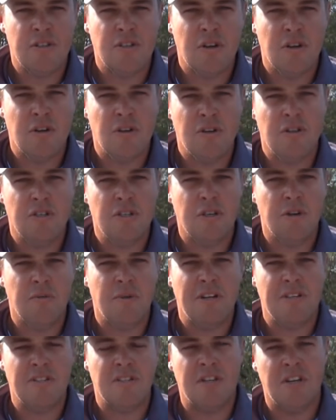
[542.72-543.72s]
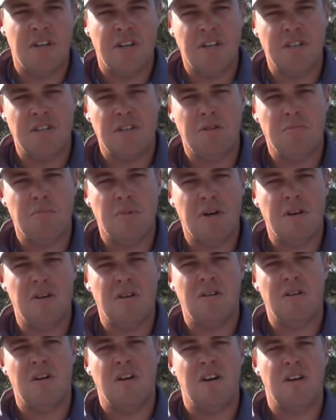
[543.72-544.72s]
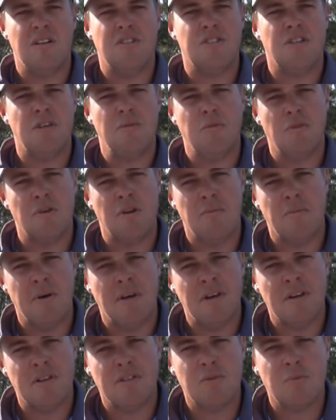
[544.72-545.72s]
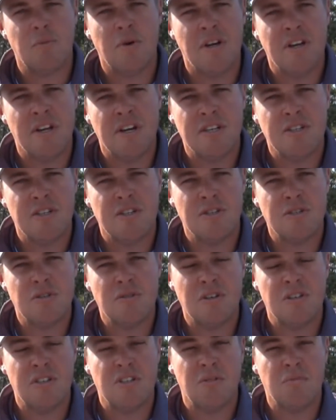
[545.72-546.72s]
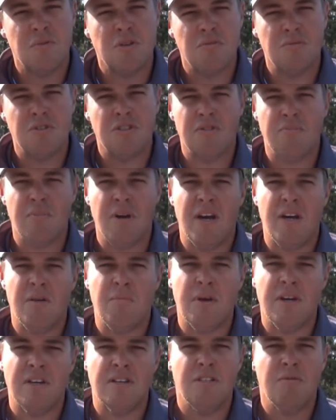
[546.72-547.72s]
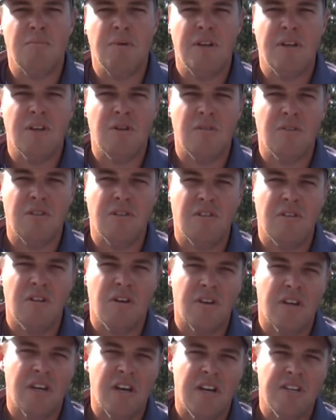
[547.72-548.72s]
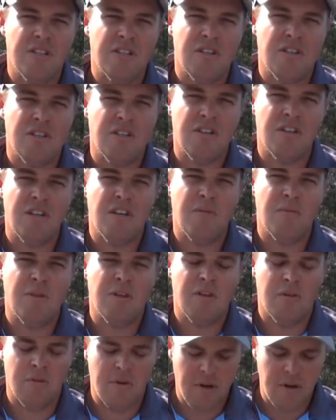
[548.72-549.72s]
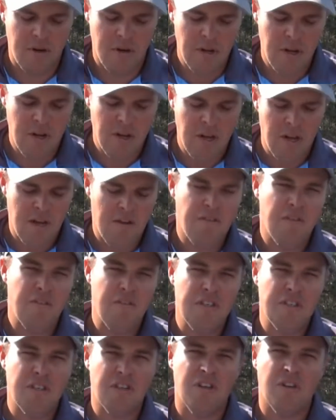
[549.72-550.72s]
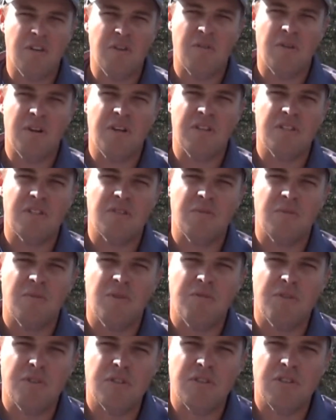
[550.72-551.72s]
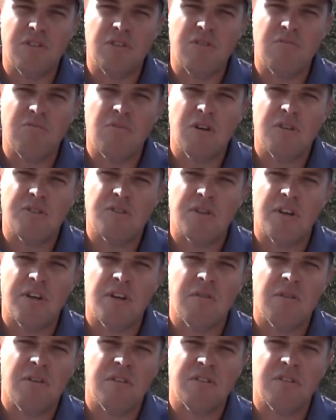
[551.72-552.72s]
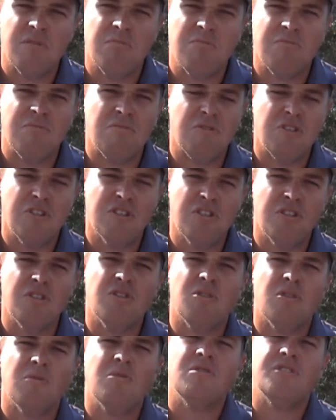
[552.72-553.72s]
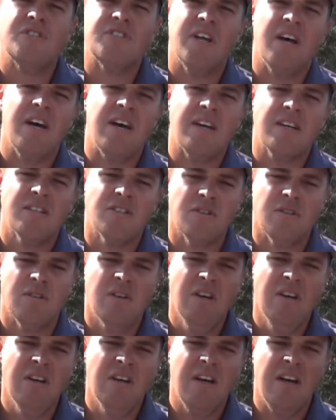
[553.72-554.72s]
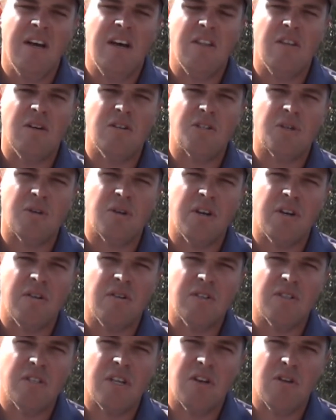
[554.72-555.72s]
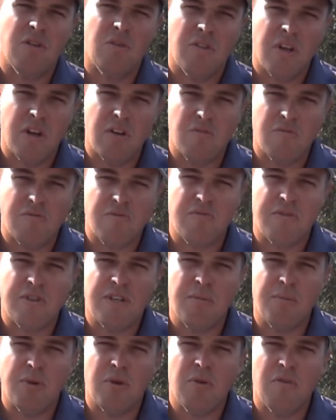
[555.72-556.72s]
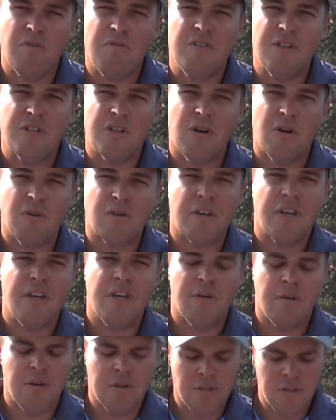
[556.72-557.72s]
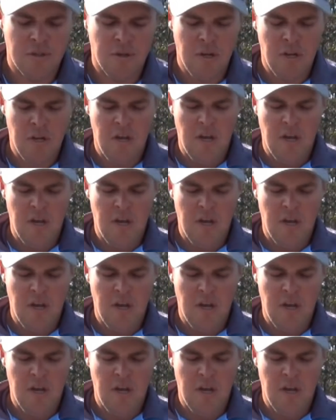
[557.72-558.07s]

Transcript: so usually around standing timber, steep rocky banks, weed edges, or sometimes just plain banks, depending on the location and the dam that you're in. If you're fishing in creeks and rivers and those sort of areas, just the normal snags and those sort of areas that are typical fish holding areas,